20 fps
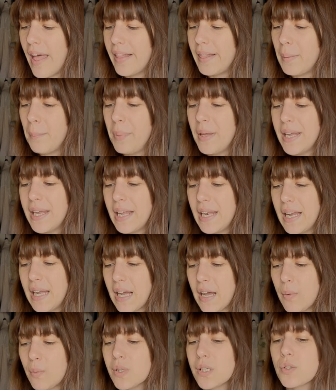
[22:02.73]
at the
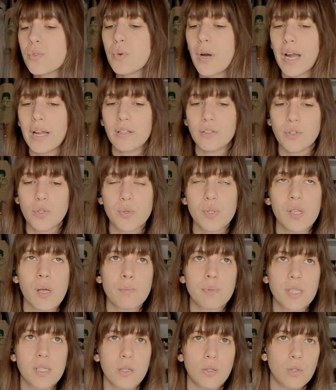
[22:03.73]
beginning I was trying to
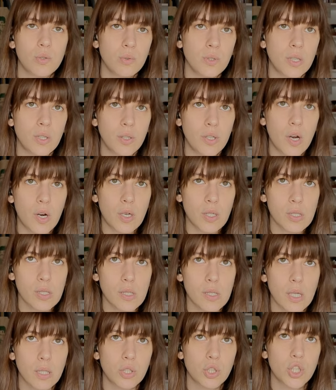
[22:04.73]
substitute the
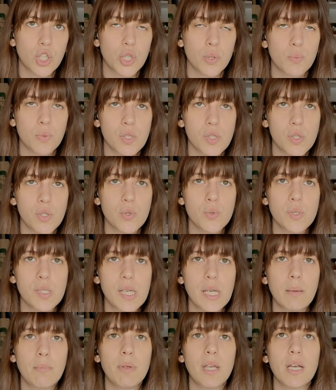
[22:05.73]
yarns that she was
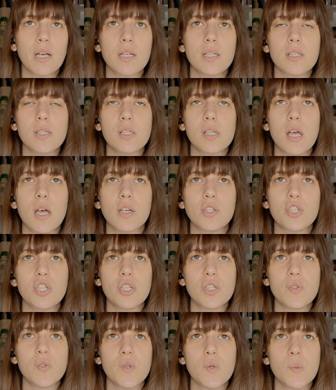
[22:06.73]
using, because
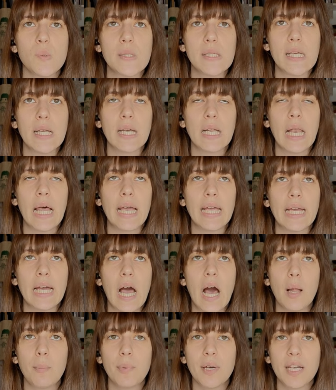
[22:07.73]
she's using like
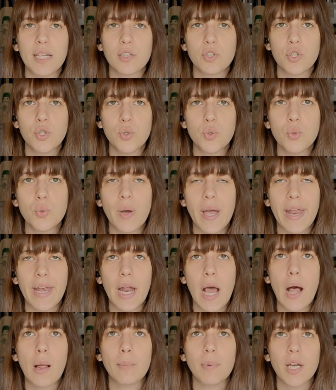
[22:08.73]
Alpaca 2 and
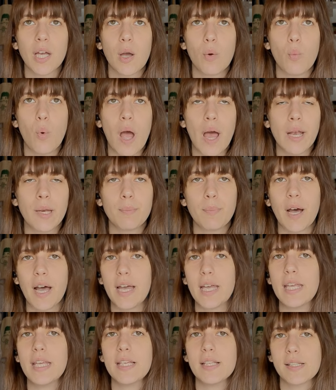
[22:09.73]
Alpaca 1
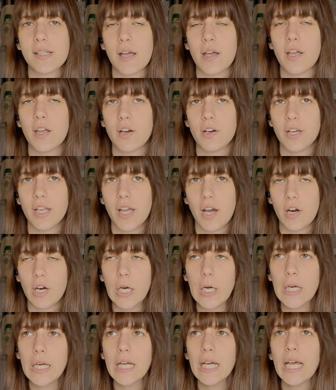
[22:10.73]
by Isa Hair
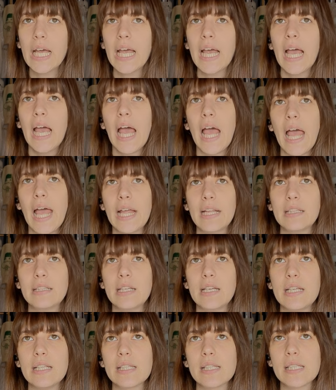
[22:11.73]
Yarn,
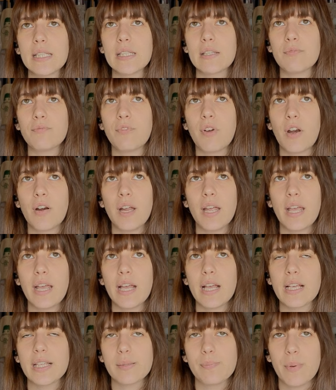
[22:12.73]
and it's very
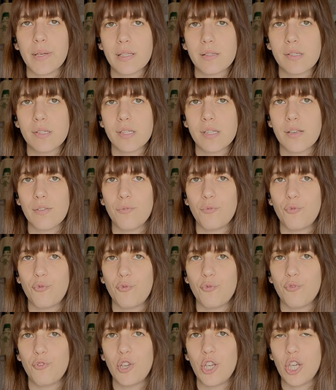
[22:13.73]
expensive
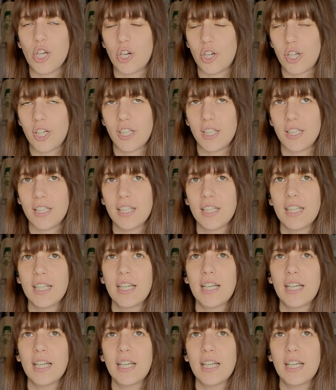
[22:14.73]
yarn.